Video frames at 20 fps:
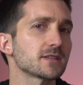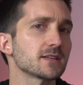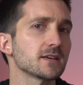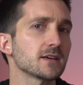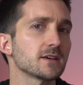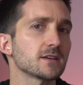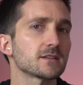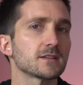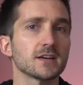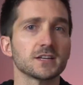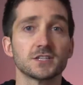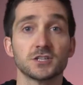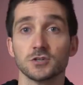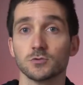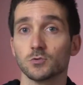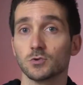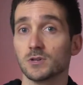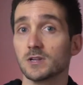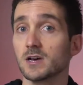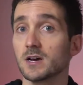there that you
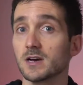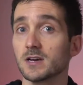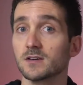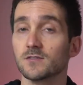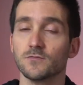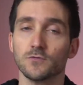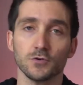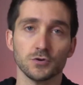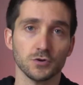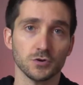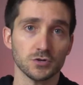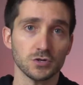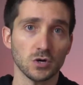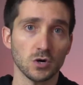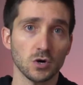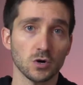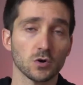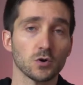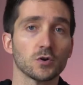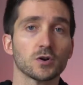would like for your
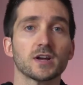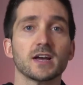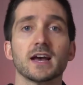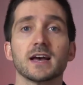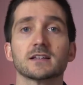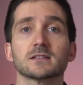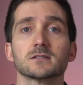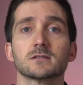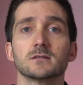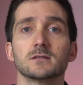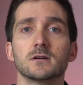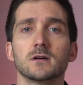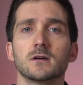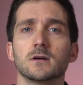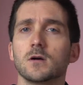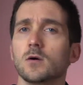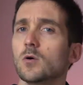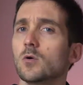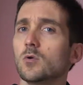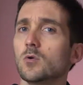dog or cat.
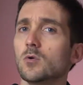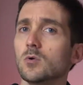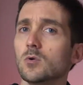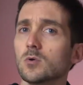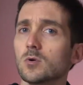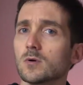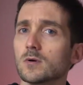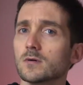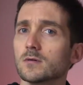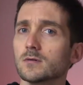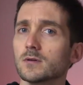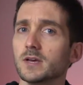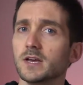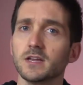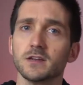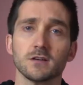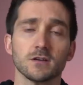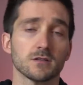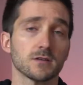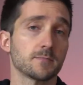Or
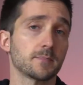any other